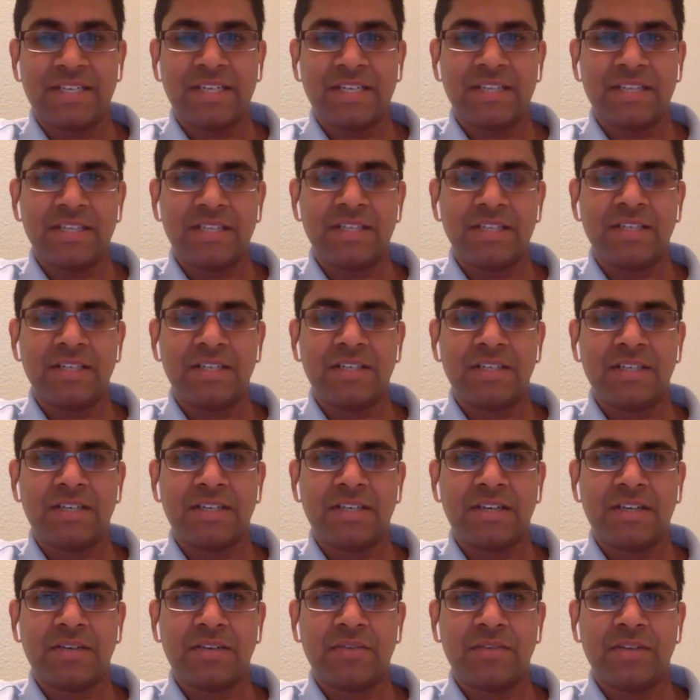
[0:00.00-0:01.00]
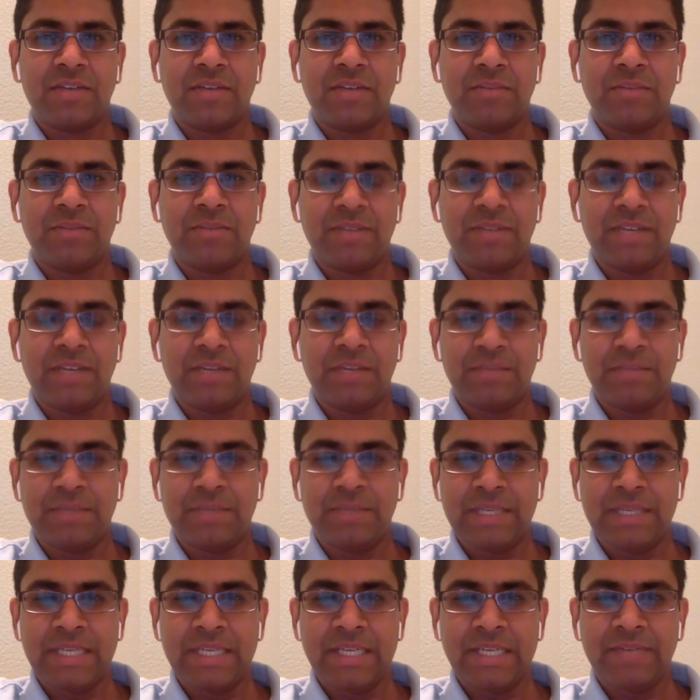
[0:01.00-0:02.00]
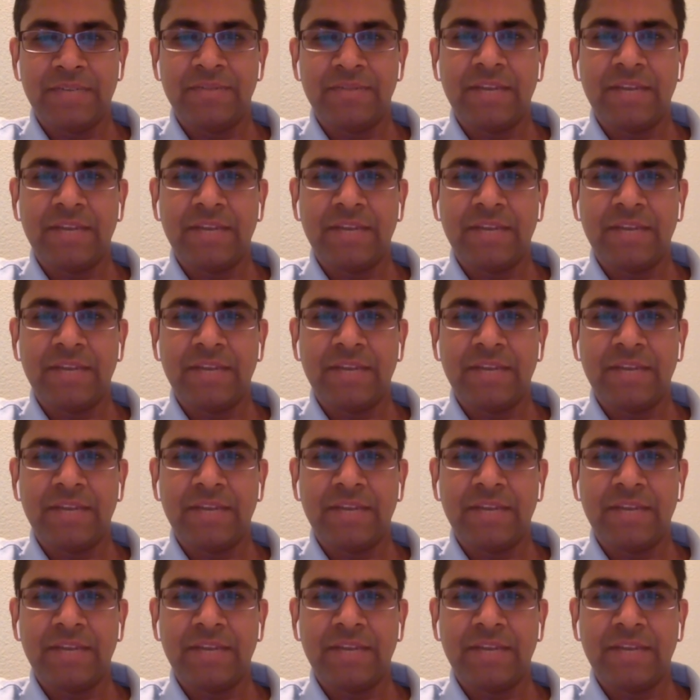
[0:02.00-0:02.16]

I think uh, we really believe